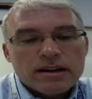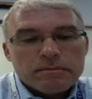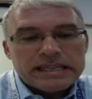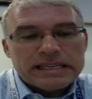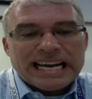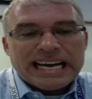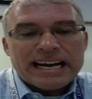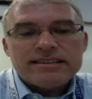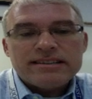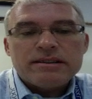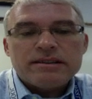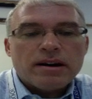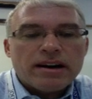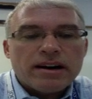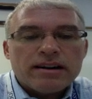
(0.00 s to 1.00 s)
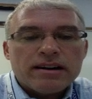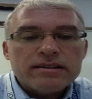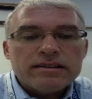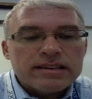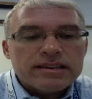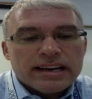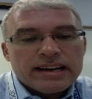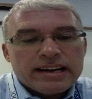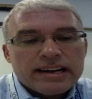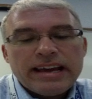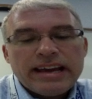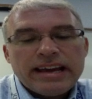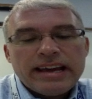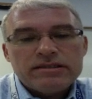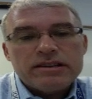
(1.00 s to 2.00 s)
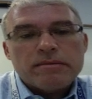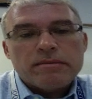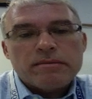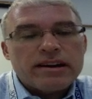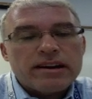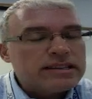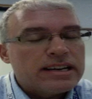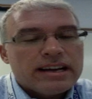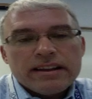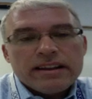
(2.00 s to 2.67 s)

potassium ions, and calcium ions.